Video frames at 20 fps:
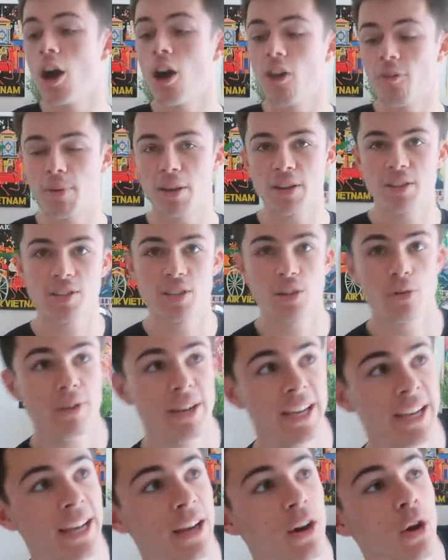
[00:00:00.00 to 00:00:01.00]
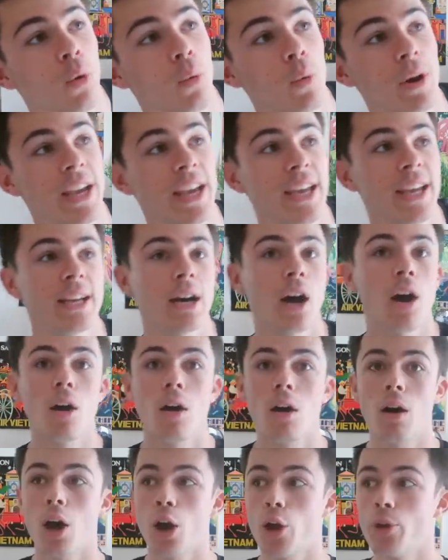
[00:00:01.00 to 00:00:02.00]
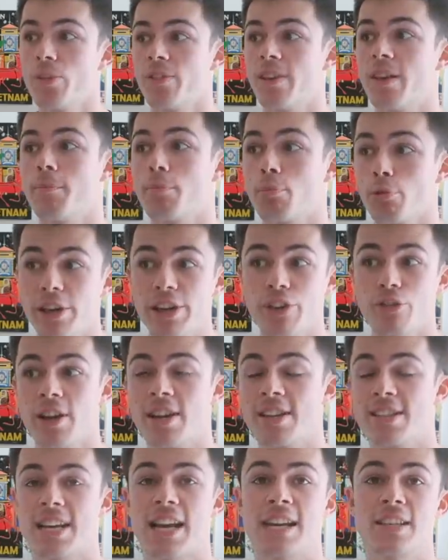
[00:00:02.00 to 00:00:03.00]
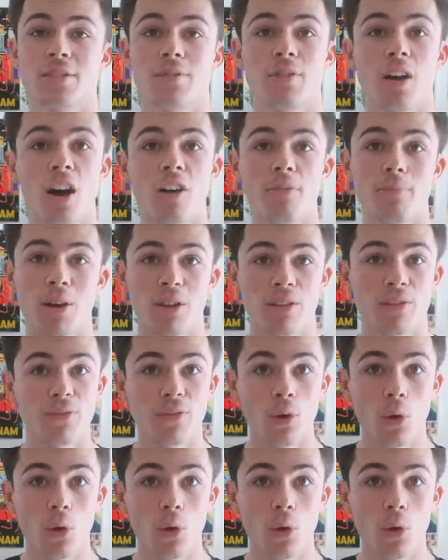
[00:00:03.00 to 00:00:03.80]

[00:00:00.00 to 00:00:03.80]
half past three. We are hosting pre-drinks as of half past